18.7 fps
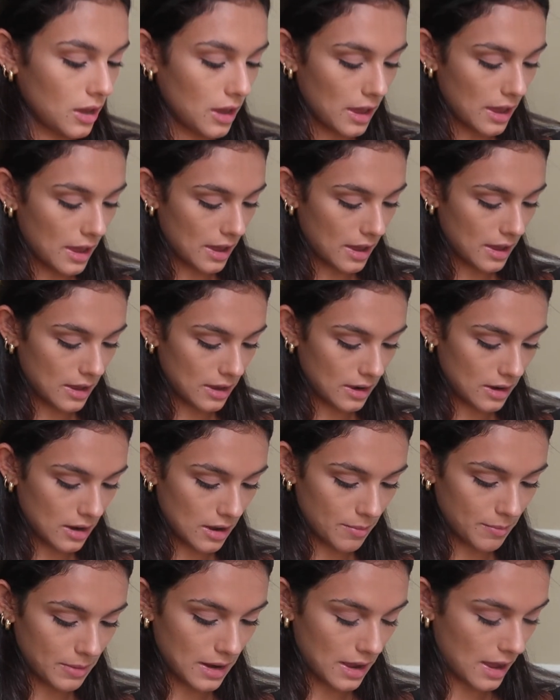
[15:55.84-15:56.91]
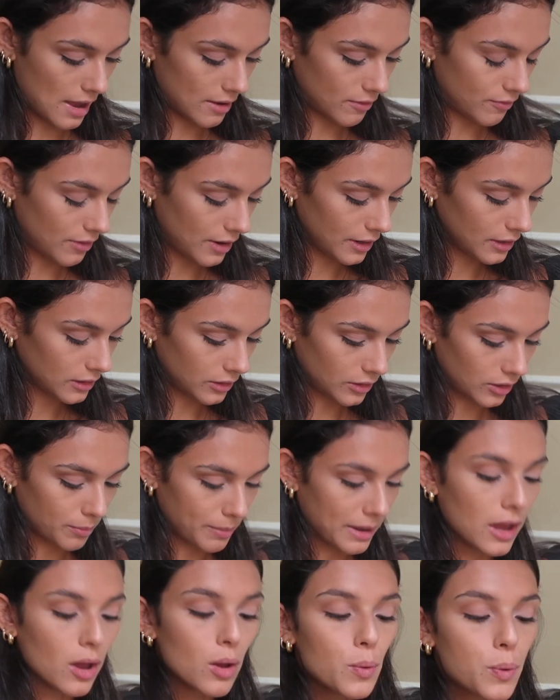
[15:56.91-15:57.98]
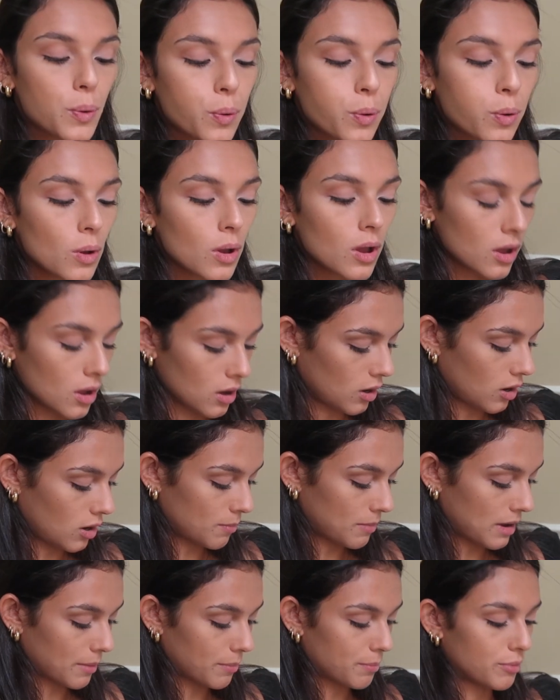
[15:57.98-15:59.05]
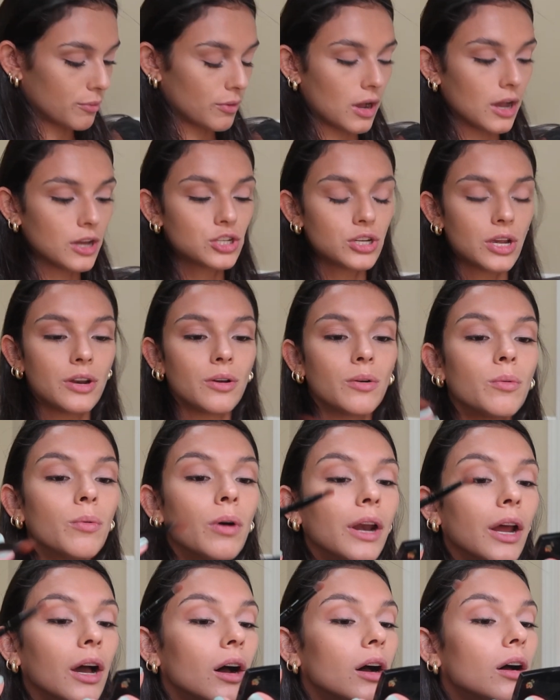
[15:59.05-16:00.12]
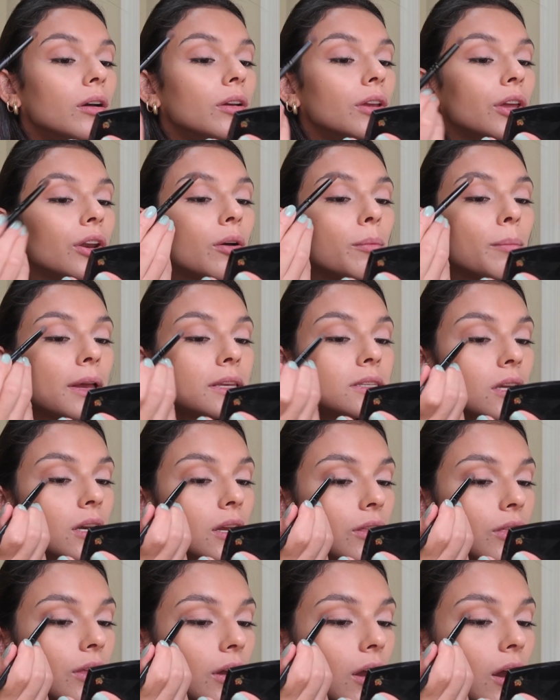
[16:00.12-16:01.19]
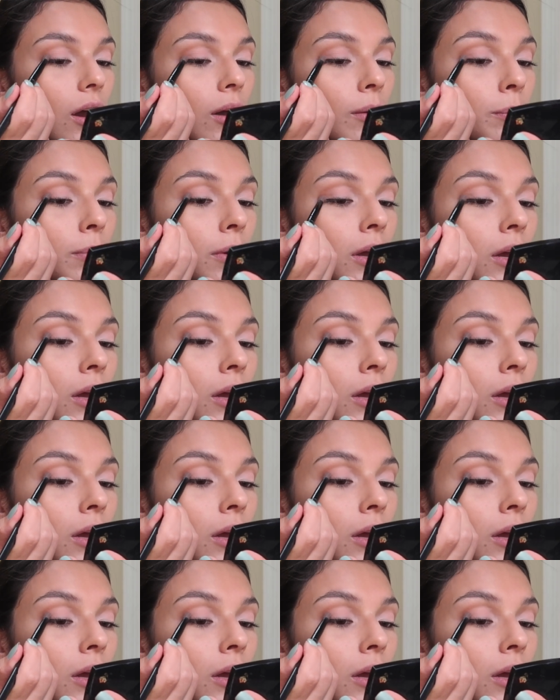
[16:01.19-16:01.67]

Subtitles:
And I'm gonna add very little bit on my brush. I don't wanna, you know, mess anything up.